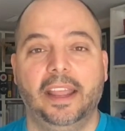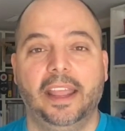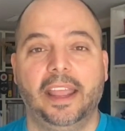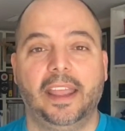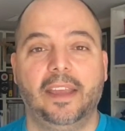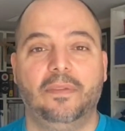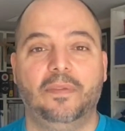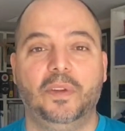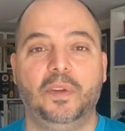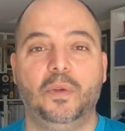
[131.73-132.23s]

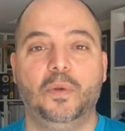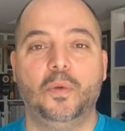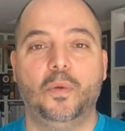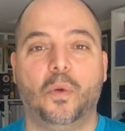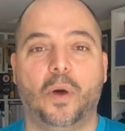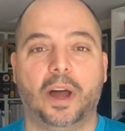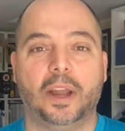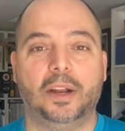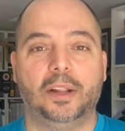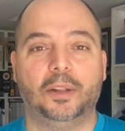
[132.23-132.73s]
If you
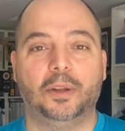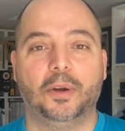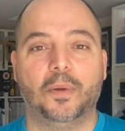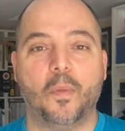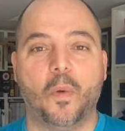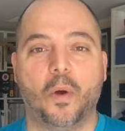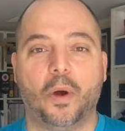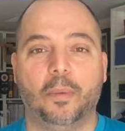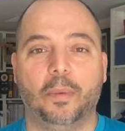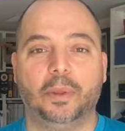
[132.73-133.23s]
want to learn
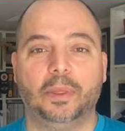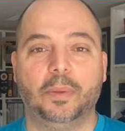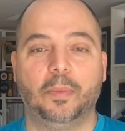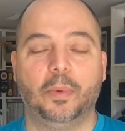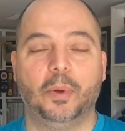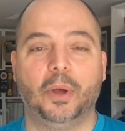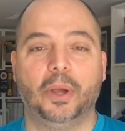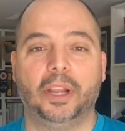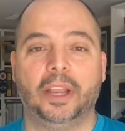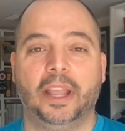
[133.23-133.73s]
more about the
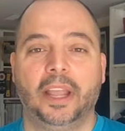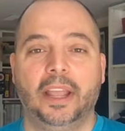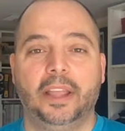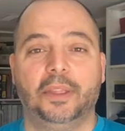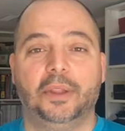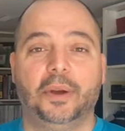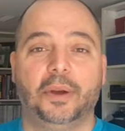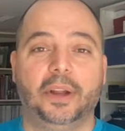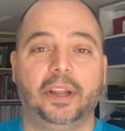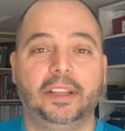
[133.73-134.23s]
book,
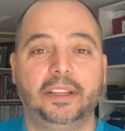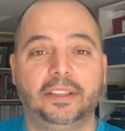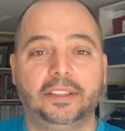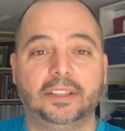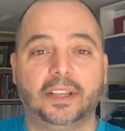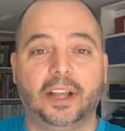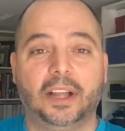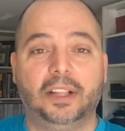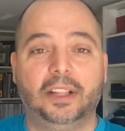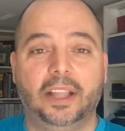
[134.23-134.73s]
there is
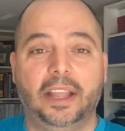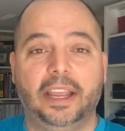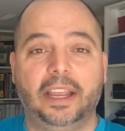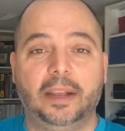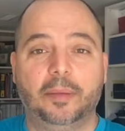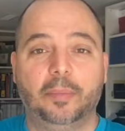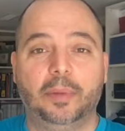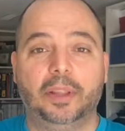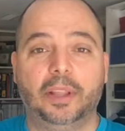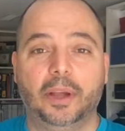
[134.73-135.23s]
a
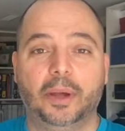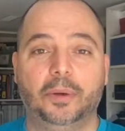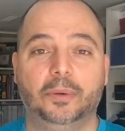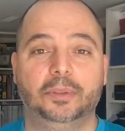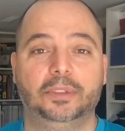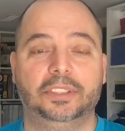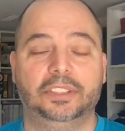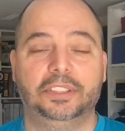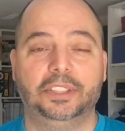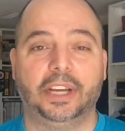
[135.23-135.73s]
link below.
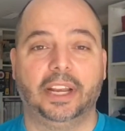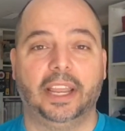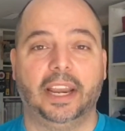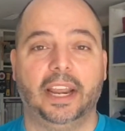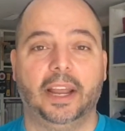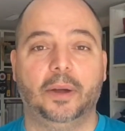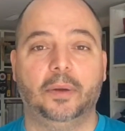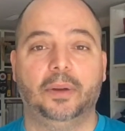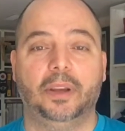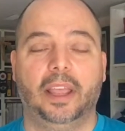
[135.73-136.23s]
Just check it
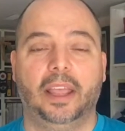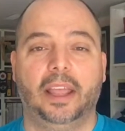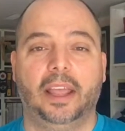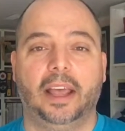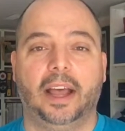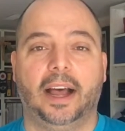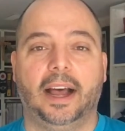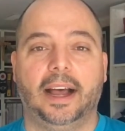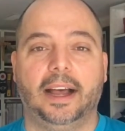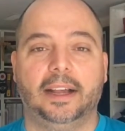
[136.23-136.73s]
out.
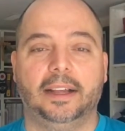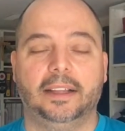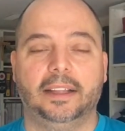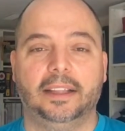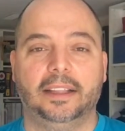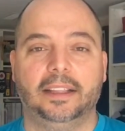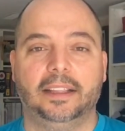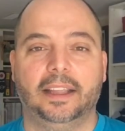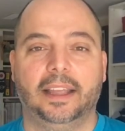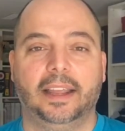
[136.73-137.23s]

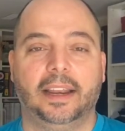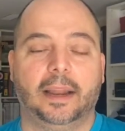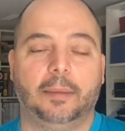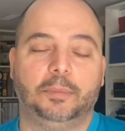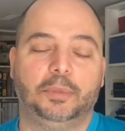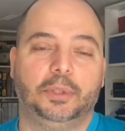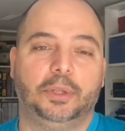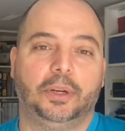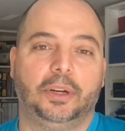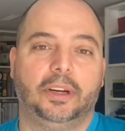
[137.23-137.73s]
And I'm
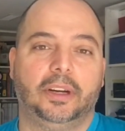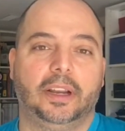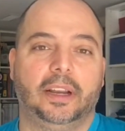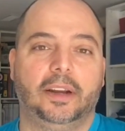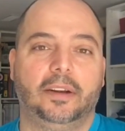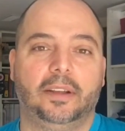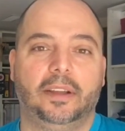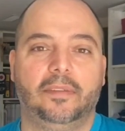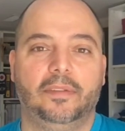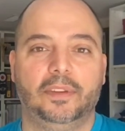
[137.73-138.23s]
sure
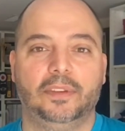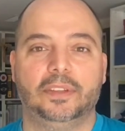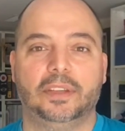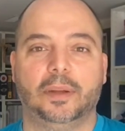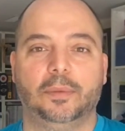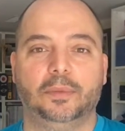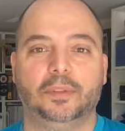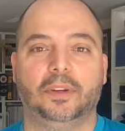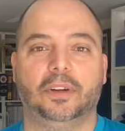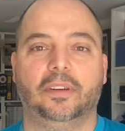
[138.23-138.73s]
it'll give you
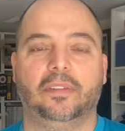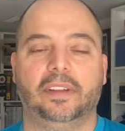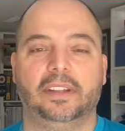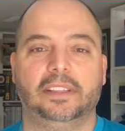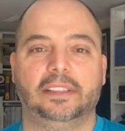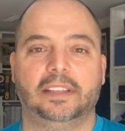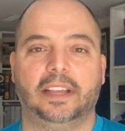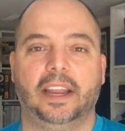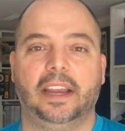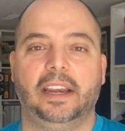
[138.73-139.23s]
some sort of
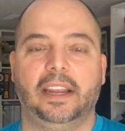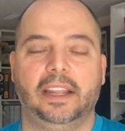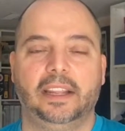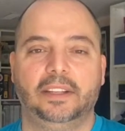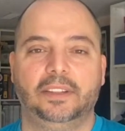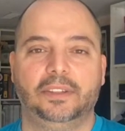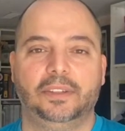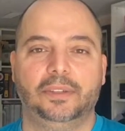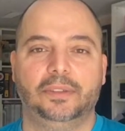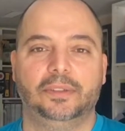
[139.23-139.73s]
insight
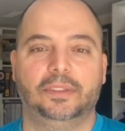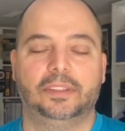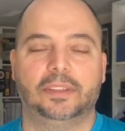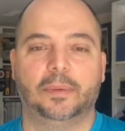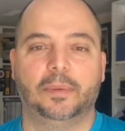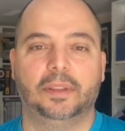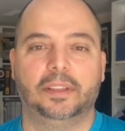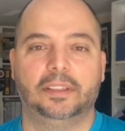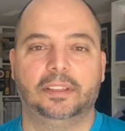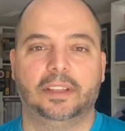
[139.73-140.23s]
into
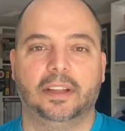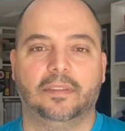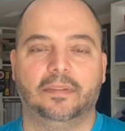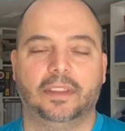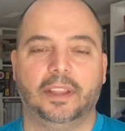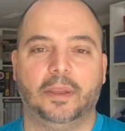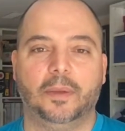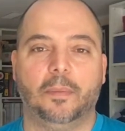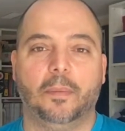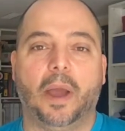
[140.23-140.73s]
some of the stuff
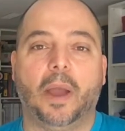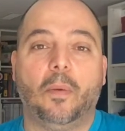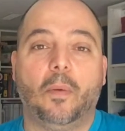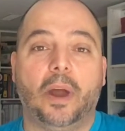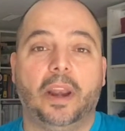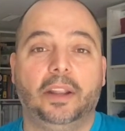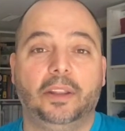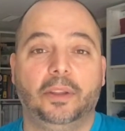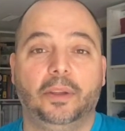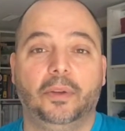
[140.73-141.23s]
that you might
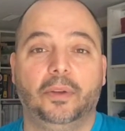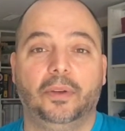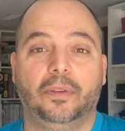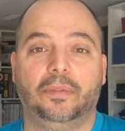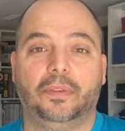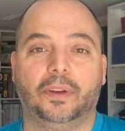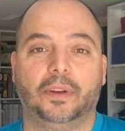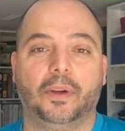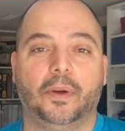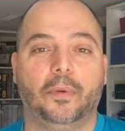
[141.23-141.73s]
want to do
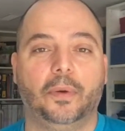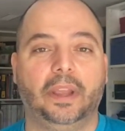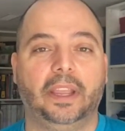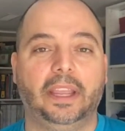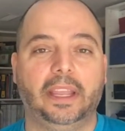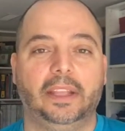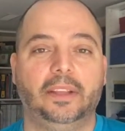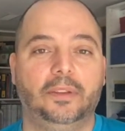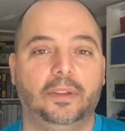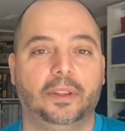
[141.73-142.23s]
if you're going
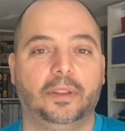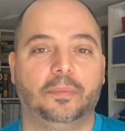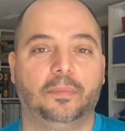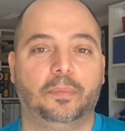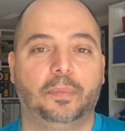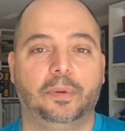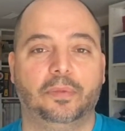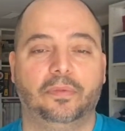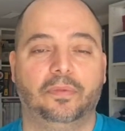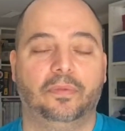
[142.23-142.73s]
into the
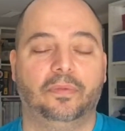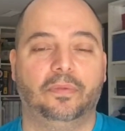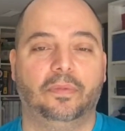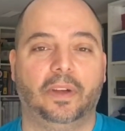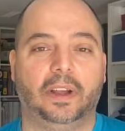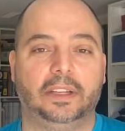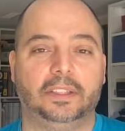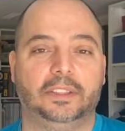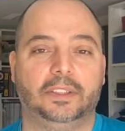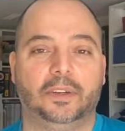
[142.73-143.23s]

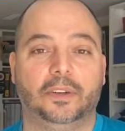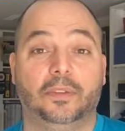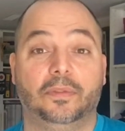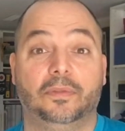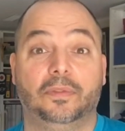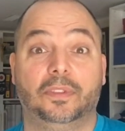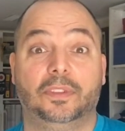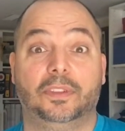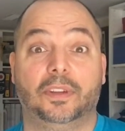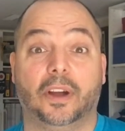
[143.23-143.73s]
professional
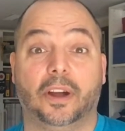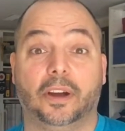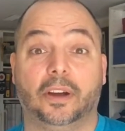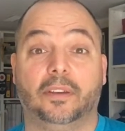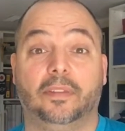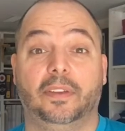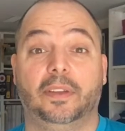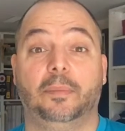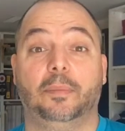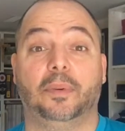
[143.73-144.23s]

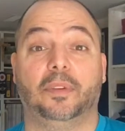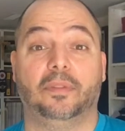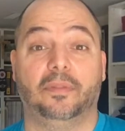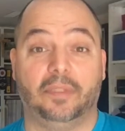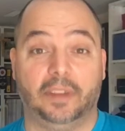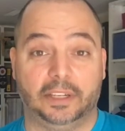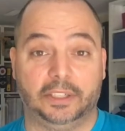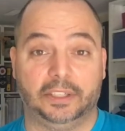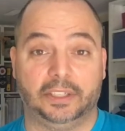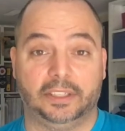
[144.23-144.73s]
photography
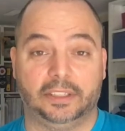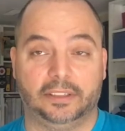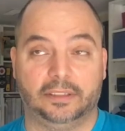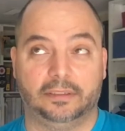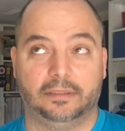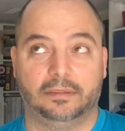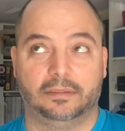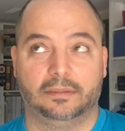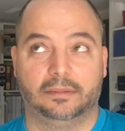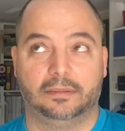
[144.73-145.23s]
profession.
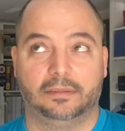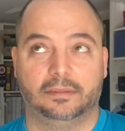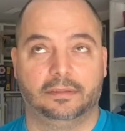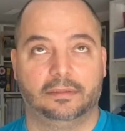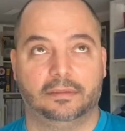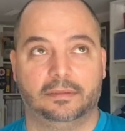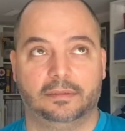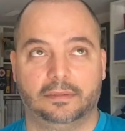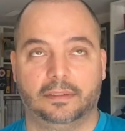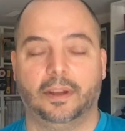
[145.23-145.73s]

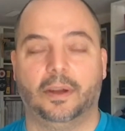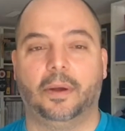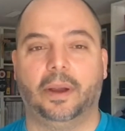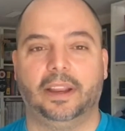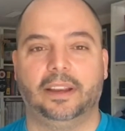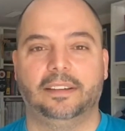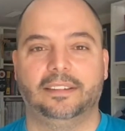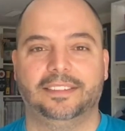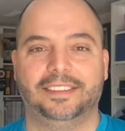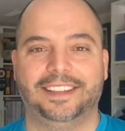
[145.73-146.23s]
All
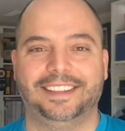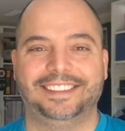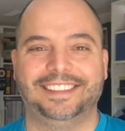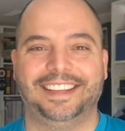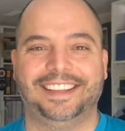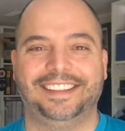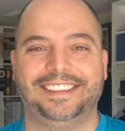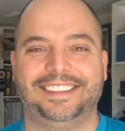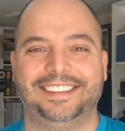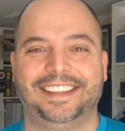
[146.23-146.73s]
right, that's
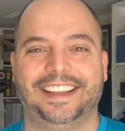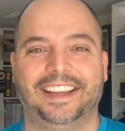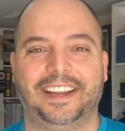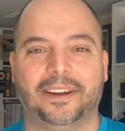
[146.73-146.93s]
it. Take